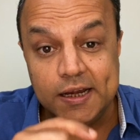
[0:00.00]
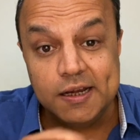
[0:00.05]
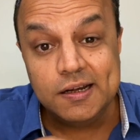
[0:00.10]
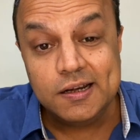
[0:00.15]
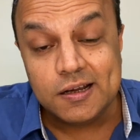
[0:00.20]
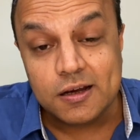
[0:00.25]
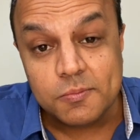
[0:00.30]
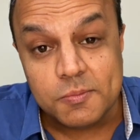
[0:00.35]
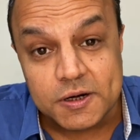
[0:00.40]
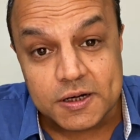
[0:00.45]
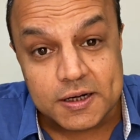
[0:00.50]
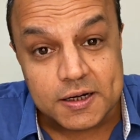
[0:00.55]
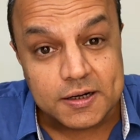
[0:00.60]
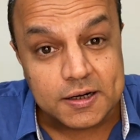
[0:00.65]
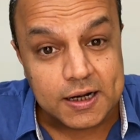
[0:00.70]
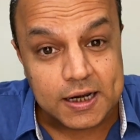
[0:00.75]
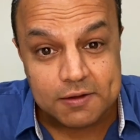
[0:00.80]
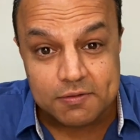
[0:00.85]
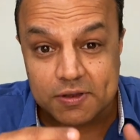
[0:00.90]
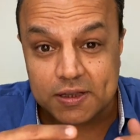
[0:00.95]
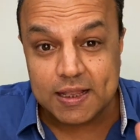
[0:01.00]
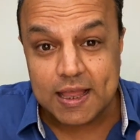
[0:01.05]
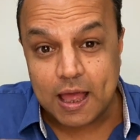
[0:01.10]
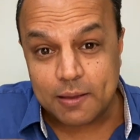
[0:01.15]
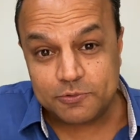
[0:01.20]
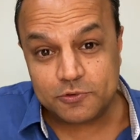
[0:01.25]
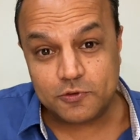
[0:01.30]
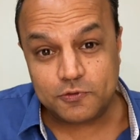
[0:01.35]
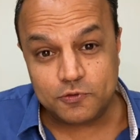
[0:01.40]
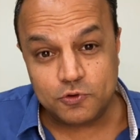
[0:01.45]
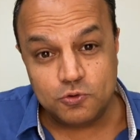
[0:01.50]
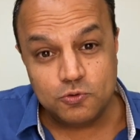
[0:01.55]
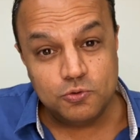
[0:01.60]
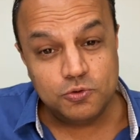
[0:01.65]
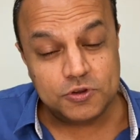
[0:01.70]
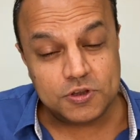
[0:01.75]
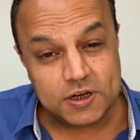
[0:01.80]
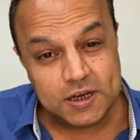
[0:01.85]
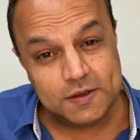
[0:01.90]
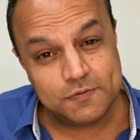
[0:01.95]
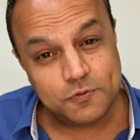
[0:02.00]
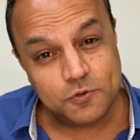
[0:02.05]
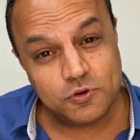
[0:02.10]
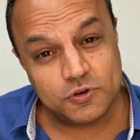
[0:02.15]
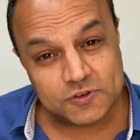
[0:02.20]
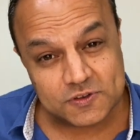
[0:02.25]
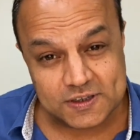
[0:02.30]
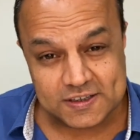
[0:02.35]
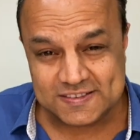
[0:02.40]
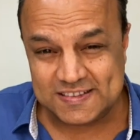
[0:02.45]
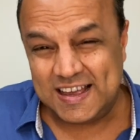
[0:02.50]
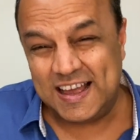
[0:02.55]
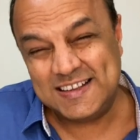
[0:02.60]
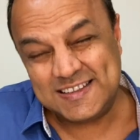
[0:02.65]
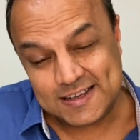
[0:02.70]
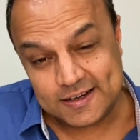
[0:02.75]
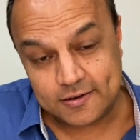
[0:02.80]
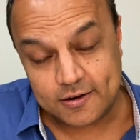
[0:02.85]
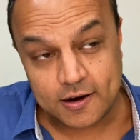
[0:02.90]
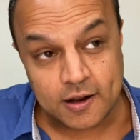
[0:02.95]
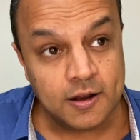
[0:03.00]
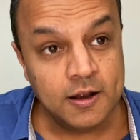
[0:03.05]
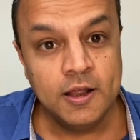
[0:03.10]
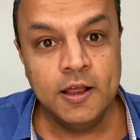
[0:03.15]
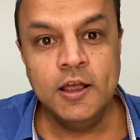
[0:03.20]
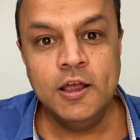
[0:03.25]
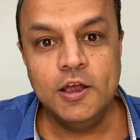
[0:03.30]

intermittently with gaps of 2, 3, 4, 6, etc.,